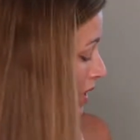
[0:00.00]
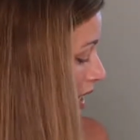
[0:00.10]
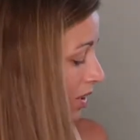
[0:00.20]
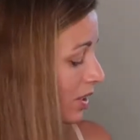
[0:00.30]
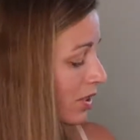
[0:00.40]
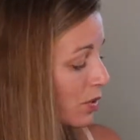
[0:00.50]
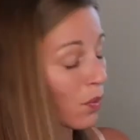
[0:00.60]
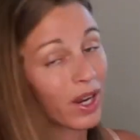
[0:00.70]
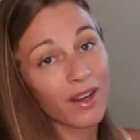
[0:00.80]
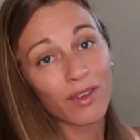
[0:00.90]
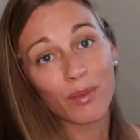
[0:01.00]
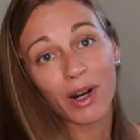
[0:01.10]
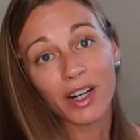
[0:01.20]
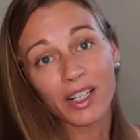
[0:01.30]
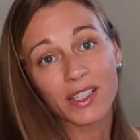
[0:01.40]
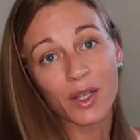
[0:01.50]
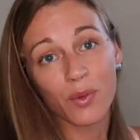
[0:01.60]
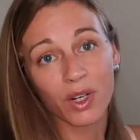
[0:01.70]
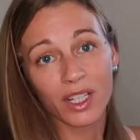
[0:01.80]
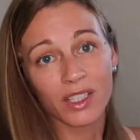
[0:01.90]
colors, whatever markers he
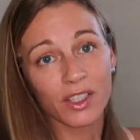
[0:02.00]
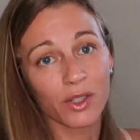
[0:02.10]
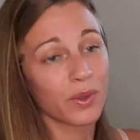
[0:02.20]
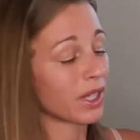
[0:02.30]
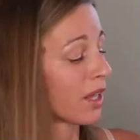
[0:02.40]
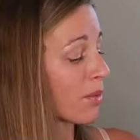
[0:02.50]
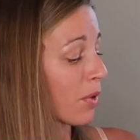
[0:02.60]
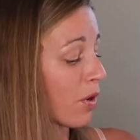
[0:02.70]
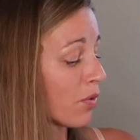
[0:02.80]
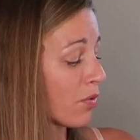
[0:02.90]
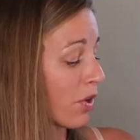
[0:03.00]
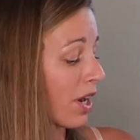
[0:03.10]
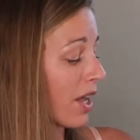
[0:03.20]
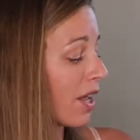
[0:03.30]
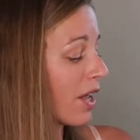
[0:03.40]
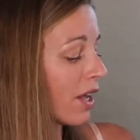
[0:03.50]
wanted to do, and let him go for it.